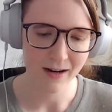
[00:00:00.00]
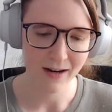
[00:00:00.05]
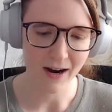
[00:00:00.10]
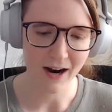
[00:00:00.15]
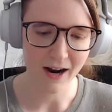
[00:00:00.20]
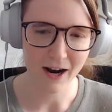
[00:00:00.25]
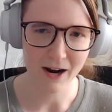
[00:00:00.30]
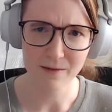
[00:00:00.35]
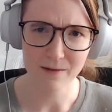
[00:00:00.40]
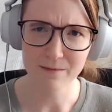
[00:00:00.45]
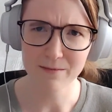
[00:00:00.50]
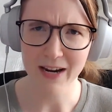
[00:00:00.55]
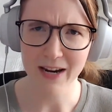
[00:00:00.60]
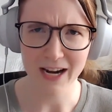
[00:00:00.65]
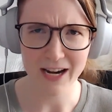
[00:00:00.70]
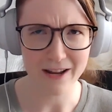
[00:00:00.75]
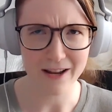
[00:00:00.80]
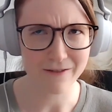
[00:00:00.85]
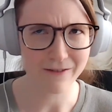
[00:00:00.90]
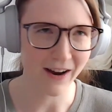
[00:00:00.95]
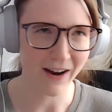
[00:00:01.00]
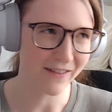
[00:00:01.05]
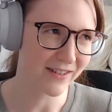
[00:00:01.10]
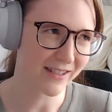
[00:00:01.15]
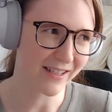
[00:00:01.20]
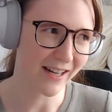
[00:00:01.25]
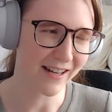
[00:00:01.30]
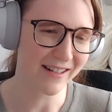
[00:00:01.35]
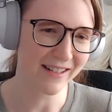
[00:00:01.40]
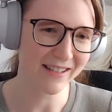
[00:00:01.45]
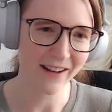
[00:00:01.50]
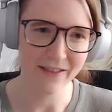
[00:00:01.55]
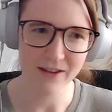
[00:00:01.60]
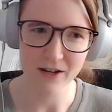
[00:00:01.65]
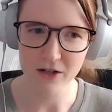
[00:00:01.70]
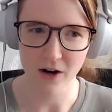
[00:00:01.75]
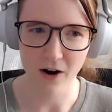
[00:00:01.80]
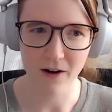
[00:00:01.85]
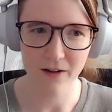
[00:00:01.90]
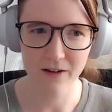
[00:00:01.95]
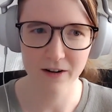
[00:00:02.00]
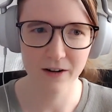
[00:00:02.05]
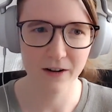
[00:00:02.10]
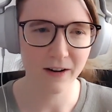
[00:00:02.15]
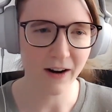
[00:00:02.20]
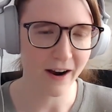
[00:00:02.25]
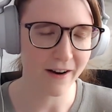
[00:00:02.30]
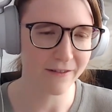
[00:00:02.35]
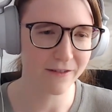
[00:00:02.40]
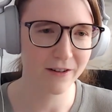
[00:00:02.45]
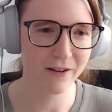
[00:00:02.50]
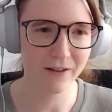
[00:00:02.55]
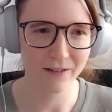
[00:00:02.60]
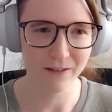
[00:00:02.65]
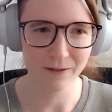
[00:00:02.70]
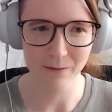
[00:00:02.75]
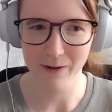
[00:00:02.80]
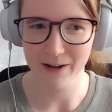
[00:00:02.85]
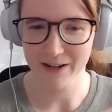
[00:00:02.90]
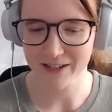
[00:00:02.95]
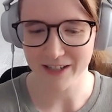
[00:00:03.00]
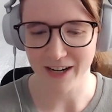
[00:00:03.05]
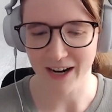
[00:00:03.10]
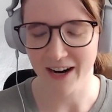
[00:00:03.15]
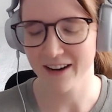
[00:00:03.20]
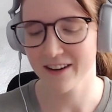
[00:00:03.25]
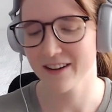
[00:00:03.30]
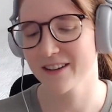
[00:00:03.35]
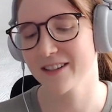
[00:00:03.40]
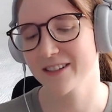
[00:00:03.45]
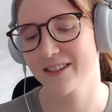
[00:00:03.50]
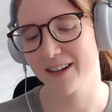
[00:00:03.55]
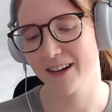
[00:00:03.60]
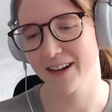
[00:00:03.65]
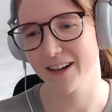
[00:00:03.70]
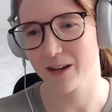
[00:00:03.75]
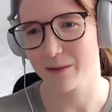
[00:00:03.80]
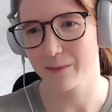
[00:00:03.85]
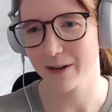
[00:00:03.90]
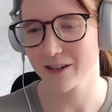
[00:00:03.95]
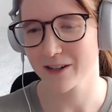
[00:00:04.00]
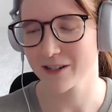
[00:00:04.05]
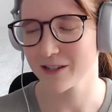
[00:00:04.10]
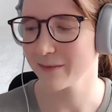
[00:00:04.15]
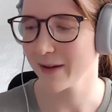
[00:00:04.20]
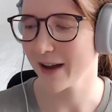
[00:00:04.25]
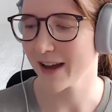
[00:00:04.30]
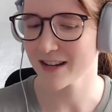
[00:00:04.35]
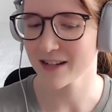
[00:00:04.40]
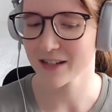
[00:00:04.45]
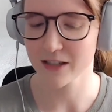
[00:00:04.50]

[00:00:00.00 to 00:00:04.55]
85 cents on the dollar after one child compared to men.